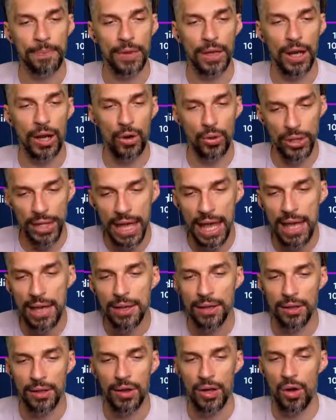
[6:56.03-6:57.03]

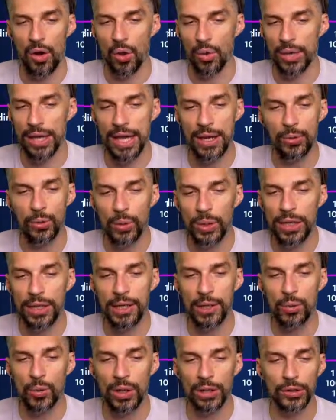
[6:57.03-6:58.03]
Okay, we
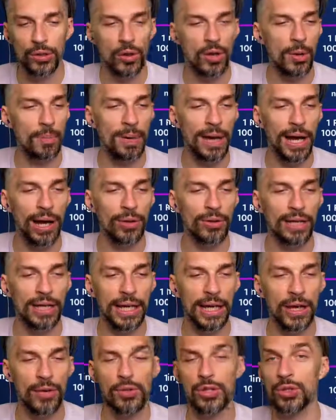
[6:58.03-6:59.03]
will talk about
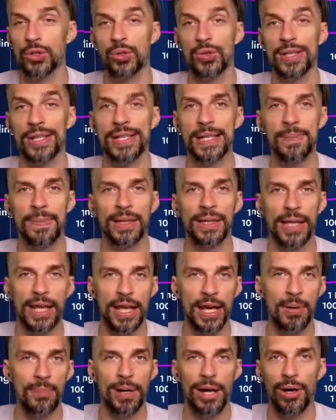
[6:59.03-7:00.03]
the resources a bit
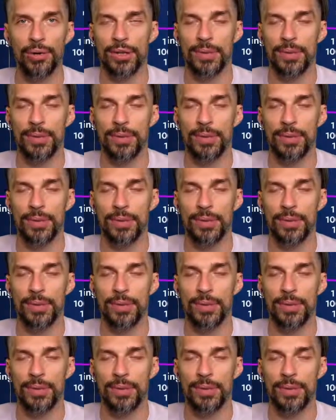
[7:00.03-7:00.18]
later, about the